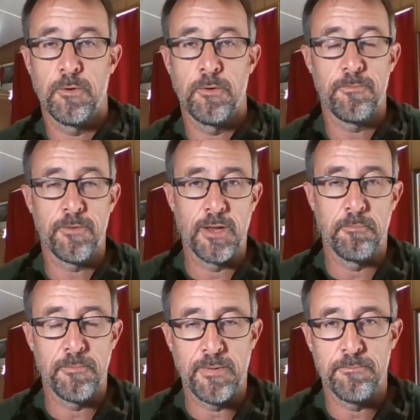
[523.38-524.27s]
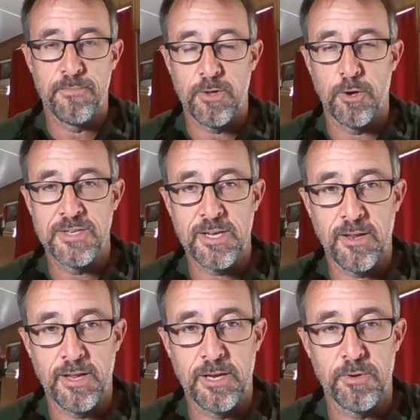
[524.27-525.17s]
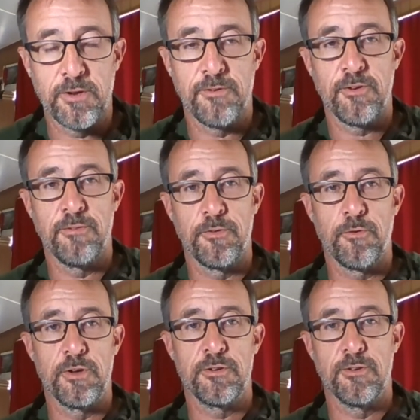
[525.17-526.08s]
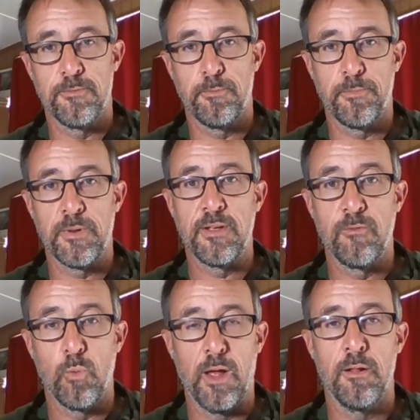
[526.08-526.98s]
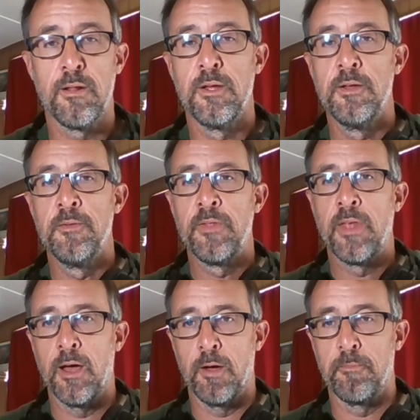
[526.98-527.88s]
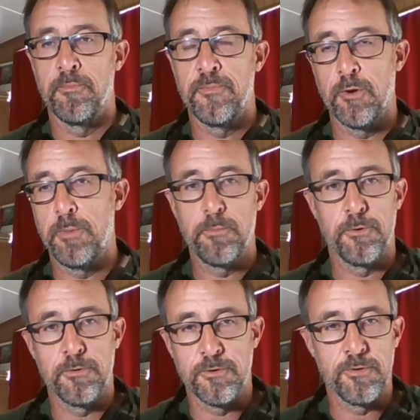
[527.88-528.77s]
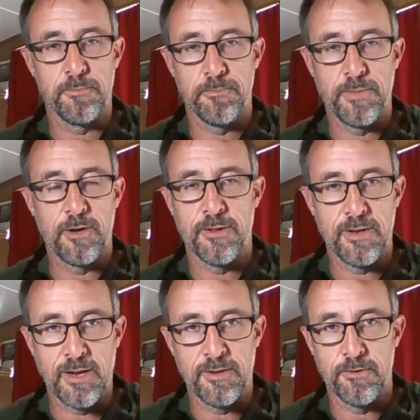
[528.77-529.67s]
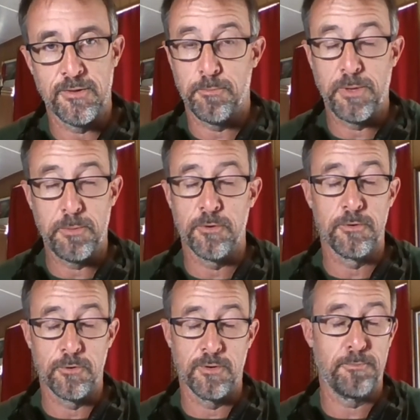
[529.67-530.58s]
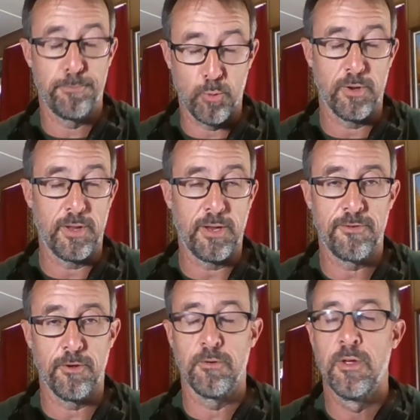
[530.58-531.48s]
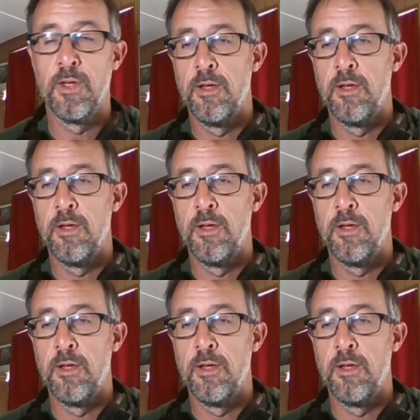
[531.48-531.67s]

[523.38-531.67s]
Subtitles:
Hopefully I'm articulating what conservative Christians believe well. There are people who do it better than I do, and there are people who do it poorly. So